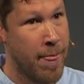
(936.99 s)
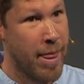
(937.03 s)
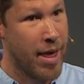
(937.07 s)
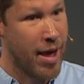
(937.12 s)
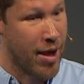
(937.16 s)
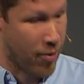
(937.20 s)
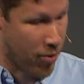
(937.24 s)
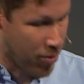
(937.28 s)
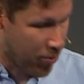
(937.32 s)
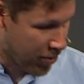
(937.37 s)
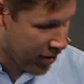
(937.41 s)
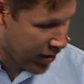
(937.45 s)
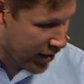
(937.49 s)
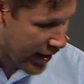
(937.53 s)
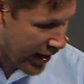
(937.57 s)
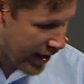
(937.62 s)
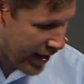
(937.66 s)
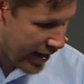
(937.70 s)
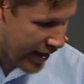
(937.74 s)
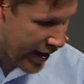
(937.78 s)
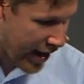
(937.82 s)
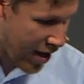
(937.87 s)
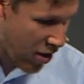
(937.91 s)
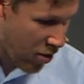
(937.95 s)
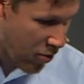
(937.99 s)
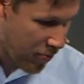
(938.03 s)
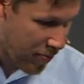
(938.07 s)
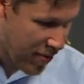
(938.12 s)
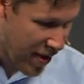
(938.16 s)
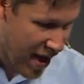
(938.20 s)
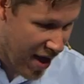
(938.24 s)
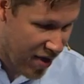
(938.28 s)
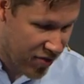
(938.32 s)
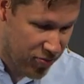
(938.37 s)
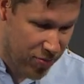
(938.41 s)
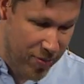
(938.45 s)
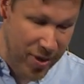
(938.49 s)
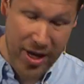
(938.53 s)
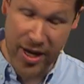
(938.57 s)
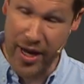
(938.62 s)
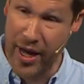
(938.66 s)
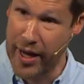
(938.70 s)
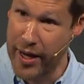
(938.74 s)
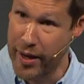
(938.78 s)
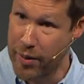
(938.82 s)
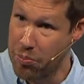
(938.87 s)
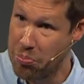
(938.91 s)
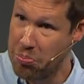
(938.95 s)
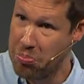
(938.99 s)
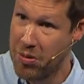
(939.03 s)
and we weren't going to hang out past midnight.